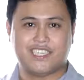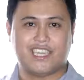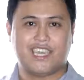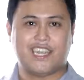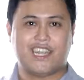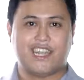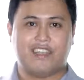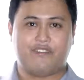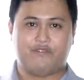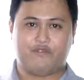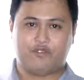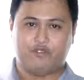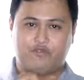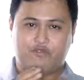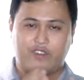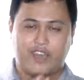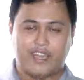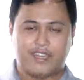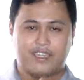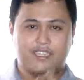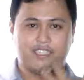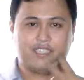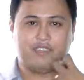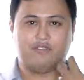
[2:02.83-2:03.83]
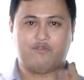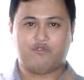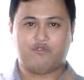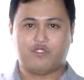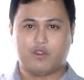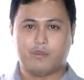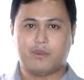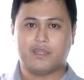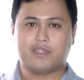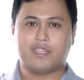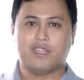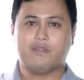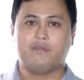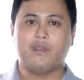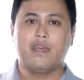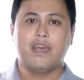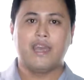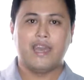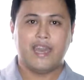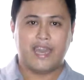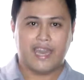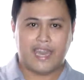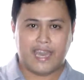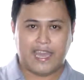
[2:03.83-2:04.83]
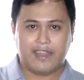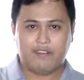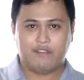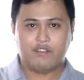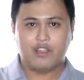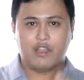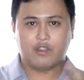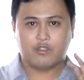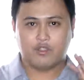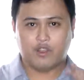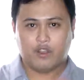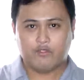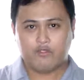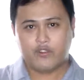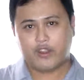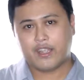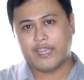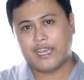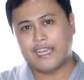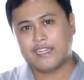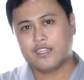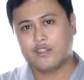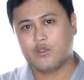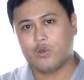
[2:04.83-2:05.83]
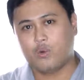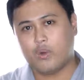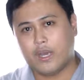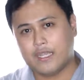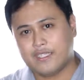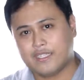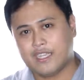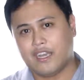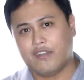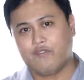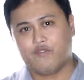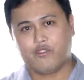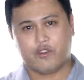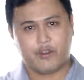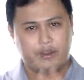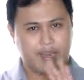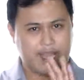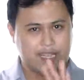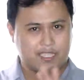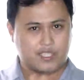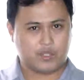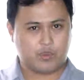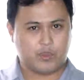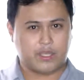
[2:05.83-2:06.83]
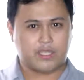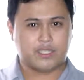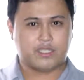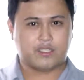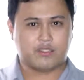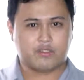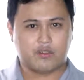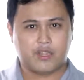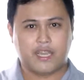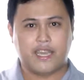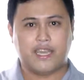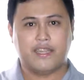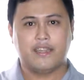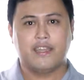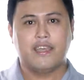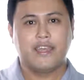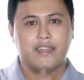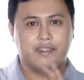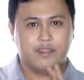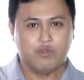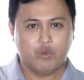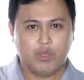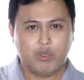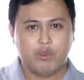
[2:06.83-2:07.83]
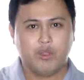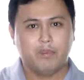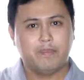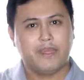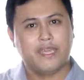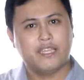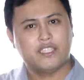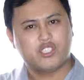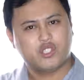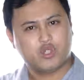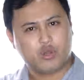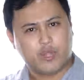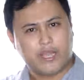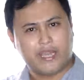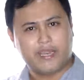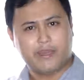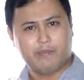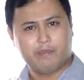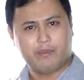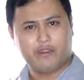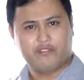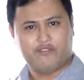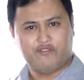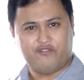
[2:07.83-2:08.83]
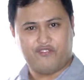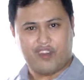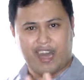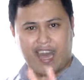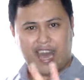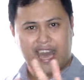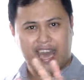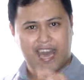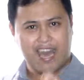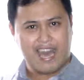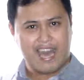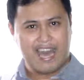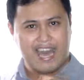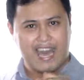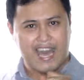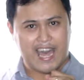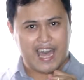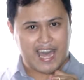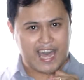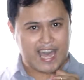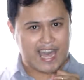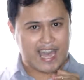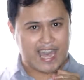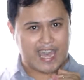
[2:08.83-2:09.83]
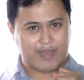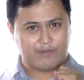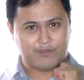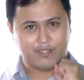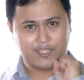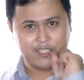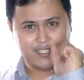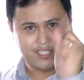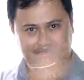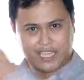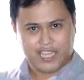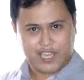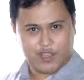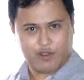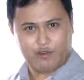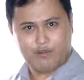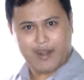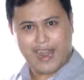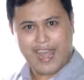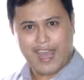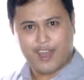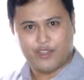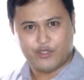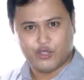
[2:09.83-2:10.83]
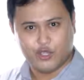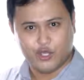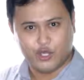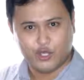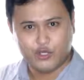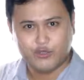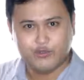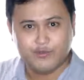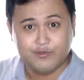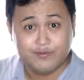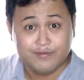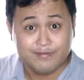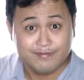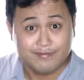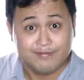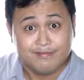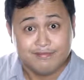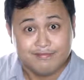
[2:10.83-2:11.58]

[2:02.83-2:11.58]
share if you find this informative. And don't forget to watch out for next week's trend. We will be in trend number 5. See you around, dude!